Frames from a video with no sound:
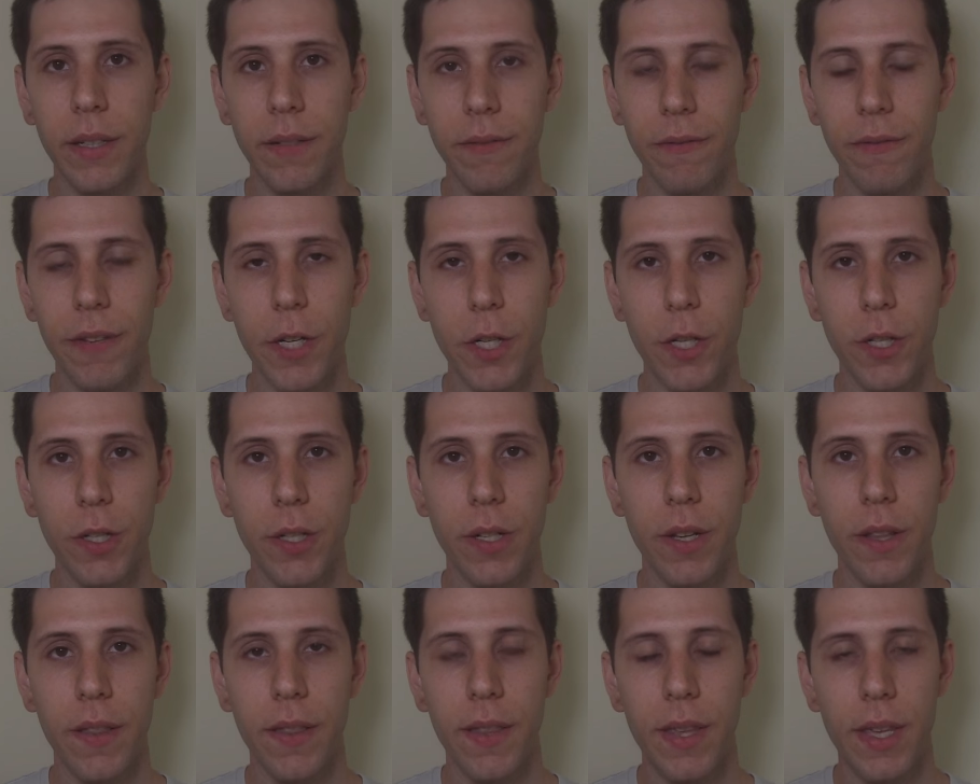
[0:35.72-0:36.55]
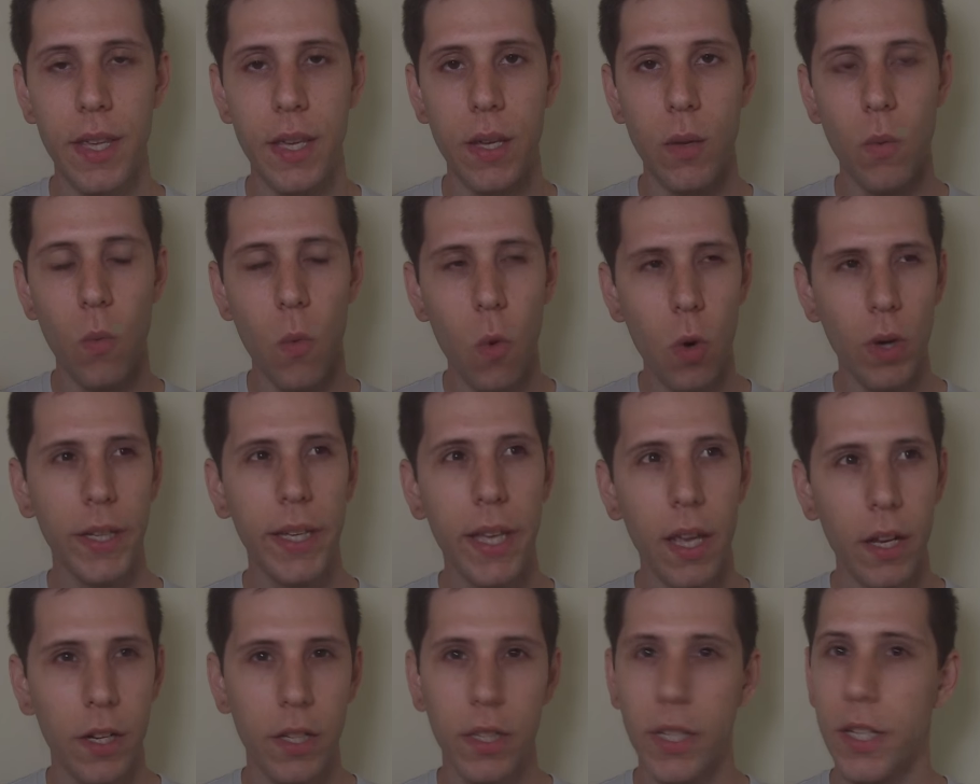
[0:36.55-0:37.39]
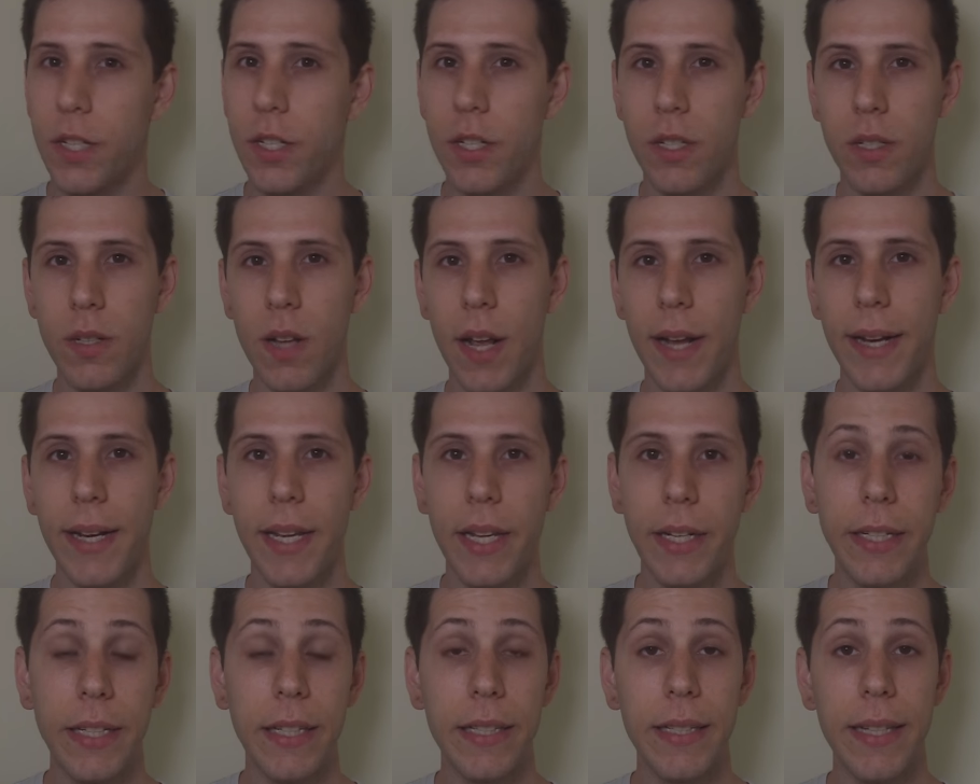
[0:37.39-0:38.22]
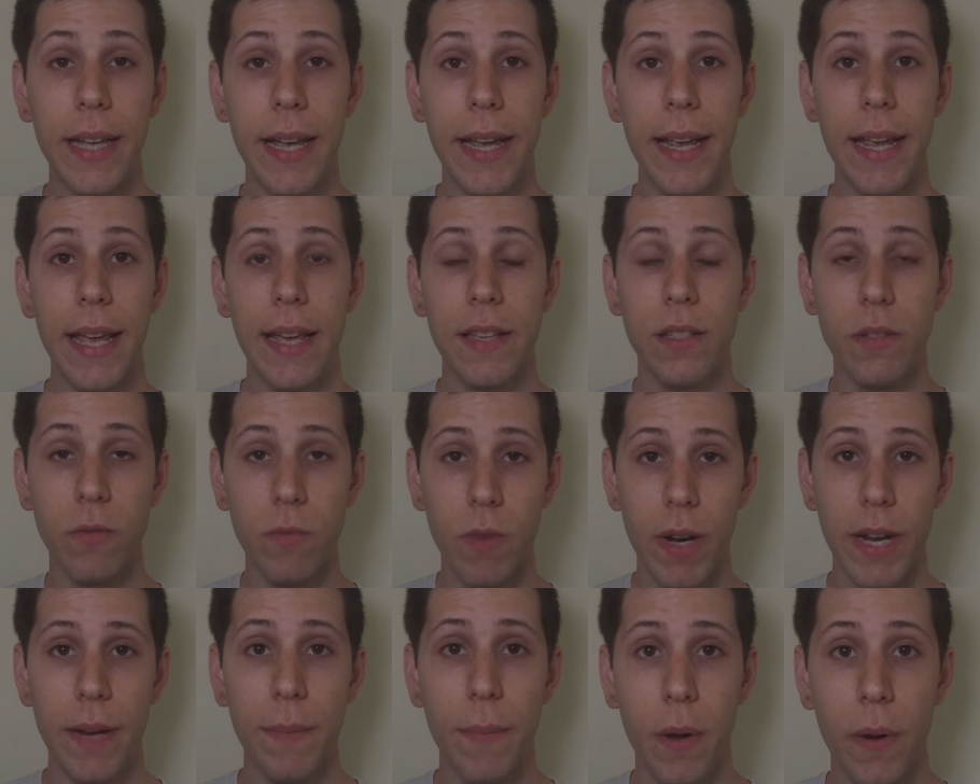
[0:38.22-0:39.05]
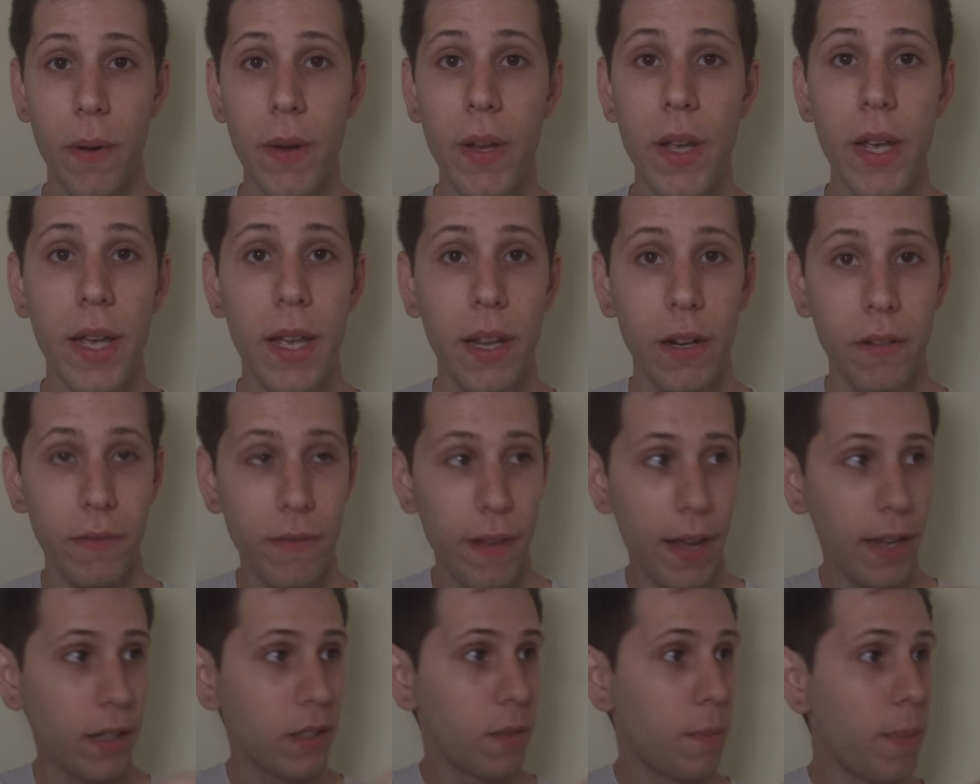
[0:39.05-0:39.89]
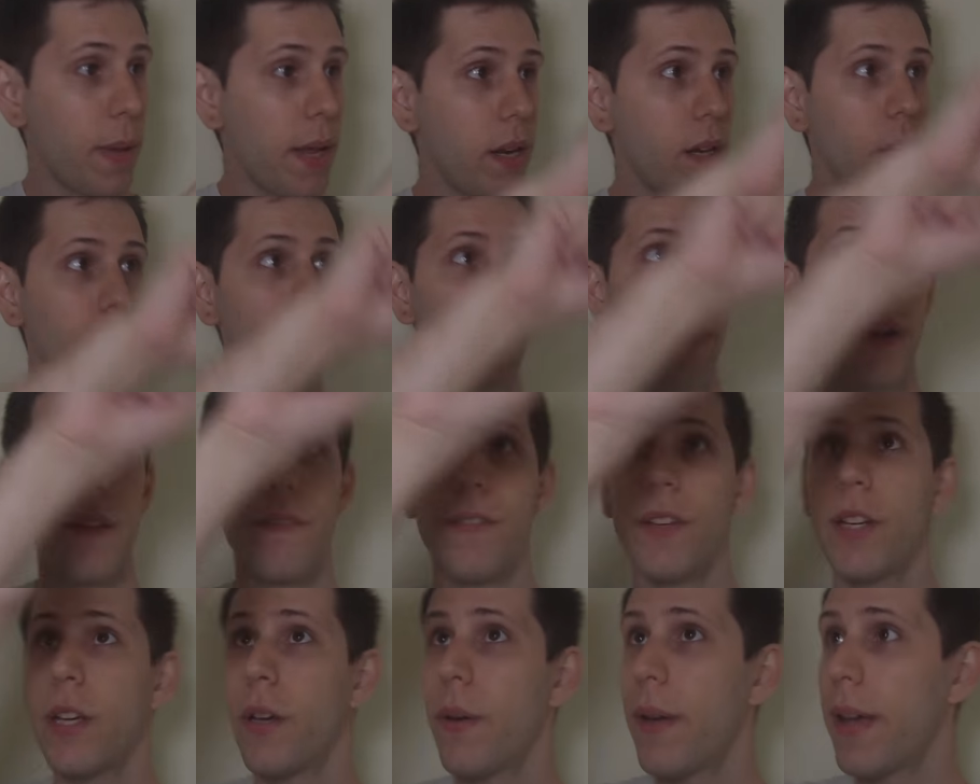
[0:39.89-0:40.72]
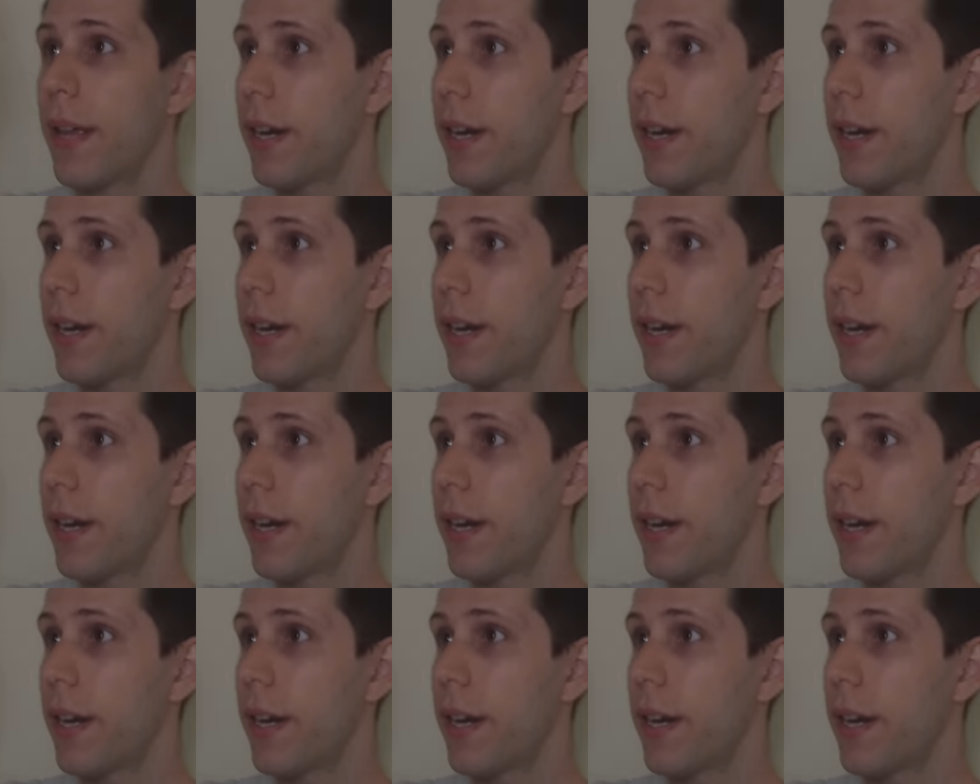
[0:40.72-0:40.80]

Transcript: envision the water calculations I need in a day as a rainbow. And in fact, depending on my video